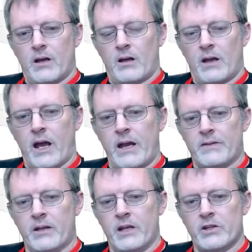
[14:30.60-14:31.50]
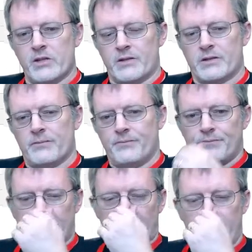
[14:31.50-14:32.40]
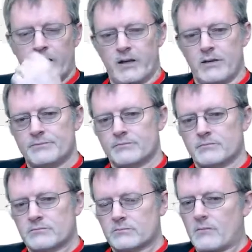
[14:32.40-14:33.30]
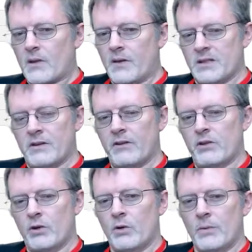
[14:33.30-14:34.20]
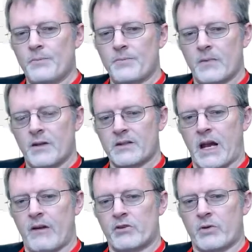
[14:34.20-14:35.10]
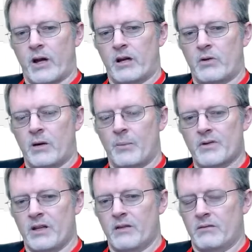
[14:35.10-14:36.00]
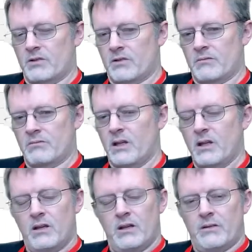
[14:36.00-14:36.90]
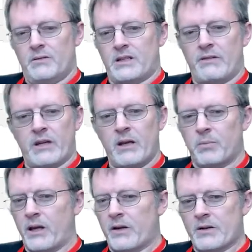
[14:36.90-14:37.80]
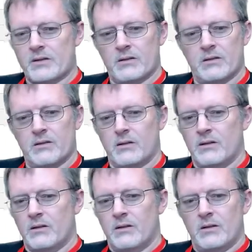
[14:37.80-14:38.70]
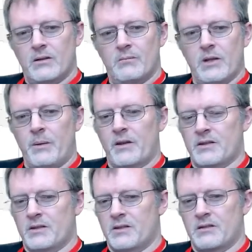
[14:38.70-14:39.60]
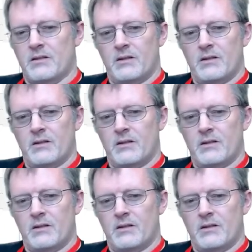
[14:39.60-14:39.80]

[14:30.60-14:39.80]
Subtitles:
height in inches, and this 72, this average right here represents 7, 8 players. Maybe this is